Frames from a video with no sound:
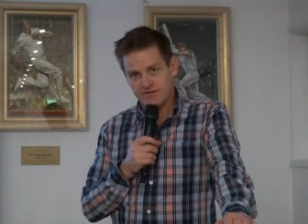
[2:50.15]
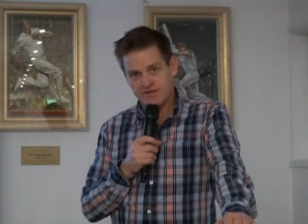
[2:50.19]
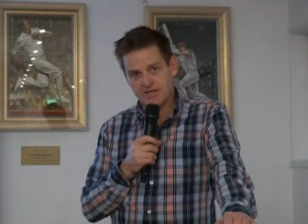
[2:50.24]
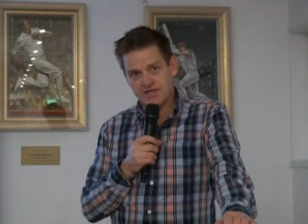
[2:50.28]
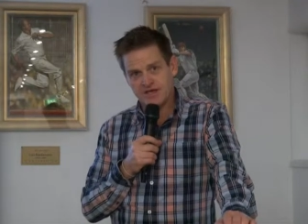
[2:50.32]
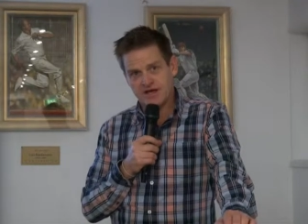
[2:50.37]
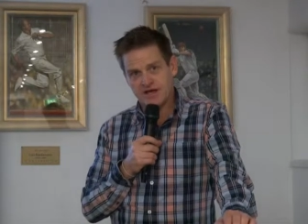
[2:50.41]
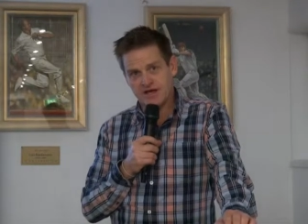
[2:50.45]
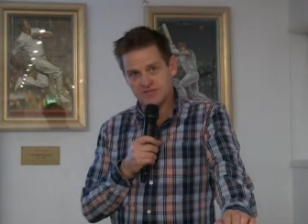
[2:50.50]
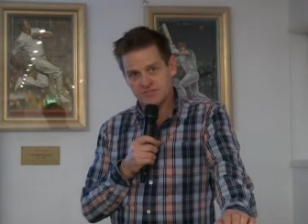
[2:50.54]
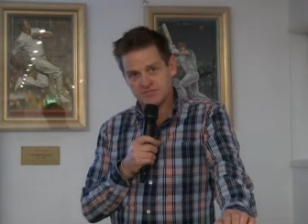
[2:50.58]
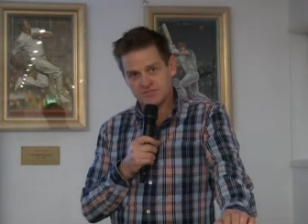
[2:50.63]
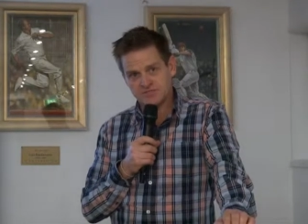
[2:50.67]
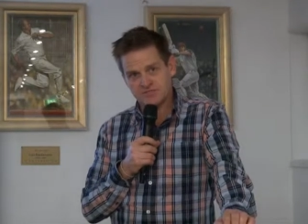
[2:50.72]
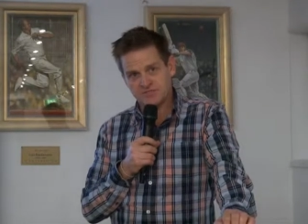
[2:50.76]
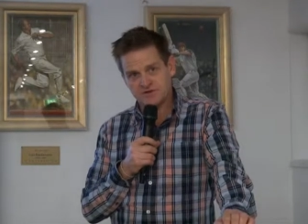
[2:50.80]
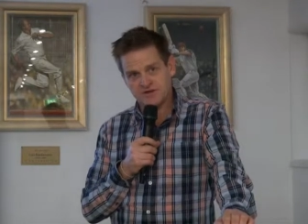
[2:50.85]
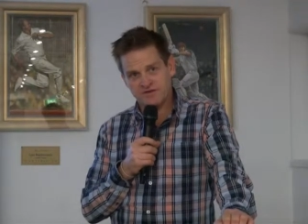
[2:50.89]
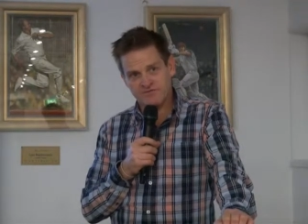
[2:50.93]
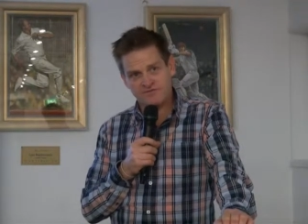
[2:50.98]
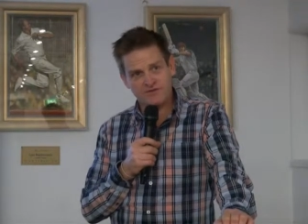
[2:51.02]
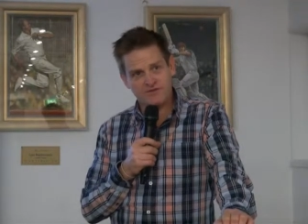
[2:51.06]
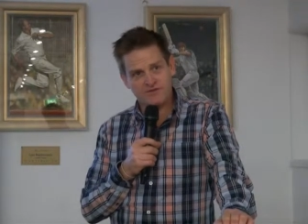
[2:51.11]
regardless
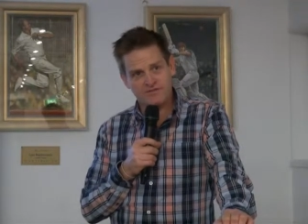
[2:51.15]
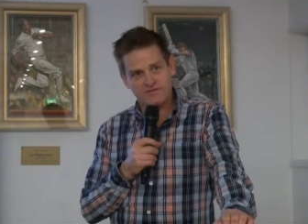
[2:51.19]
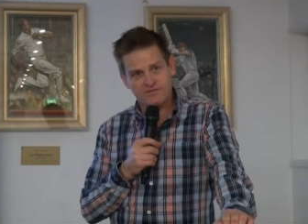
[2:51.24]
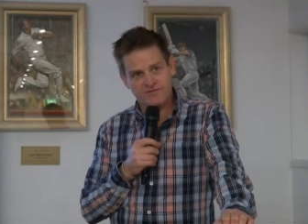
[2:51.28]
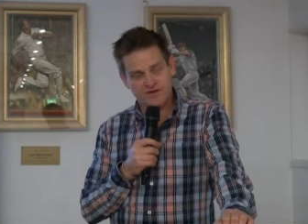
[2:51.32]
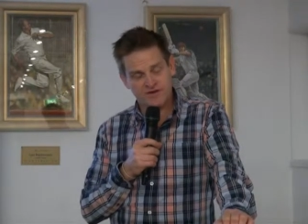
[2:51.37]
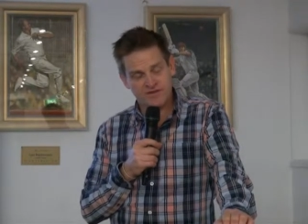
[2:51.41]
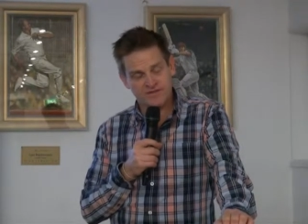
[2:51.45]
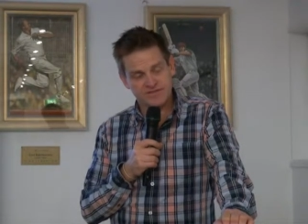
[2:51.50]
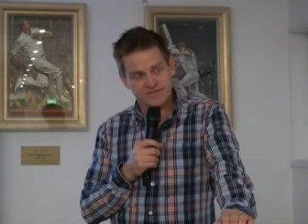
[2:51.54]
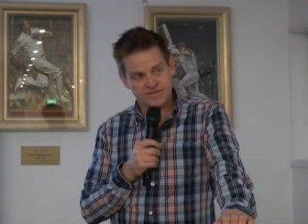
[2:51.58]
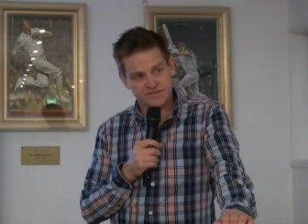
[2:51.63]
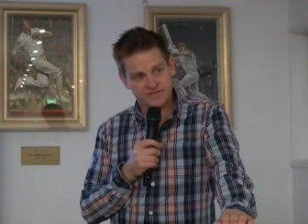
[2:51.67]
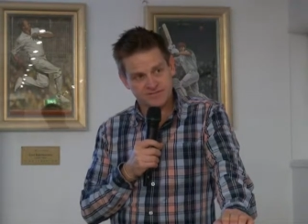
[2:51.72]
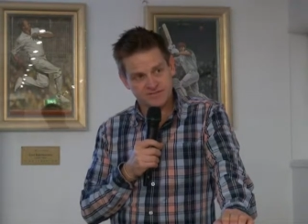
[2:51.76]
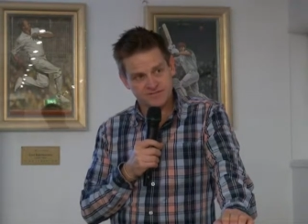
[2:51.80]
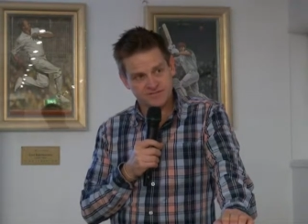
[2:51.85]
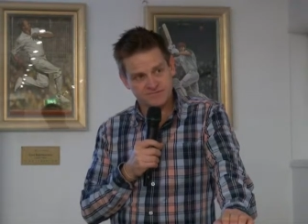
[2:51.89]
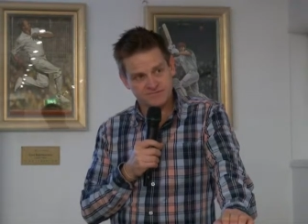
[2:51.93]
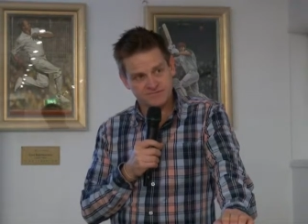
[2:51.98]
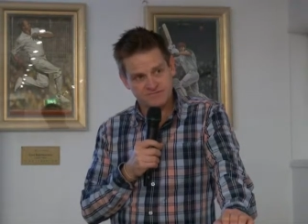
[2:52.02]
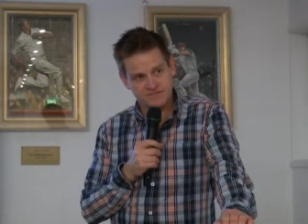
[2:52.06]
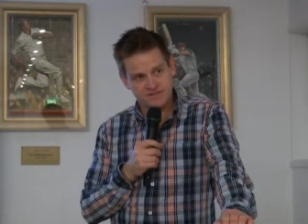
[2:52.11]
of whatever your faith
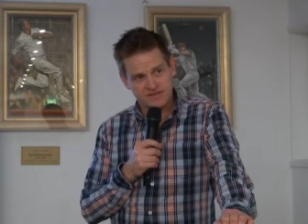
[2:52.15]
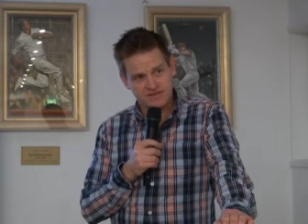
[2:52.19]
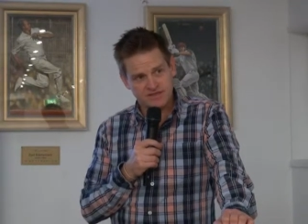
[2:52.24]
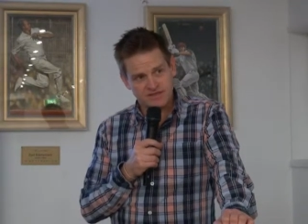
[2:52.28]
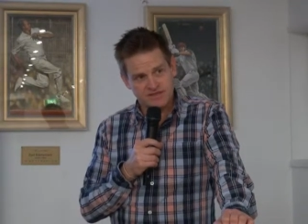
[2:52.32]
is.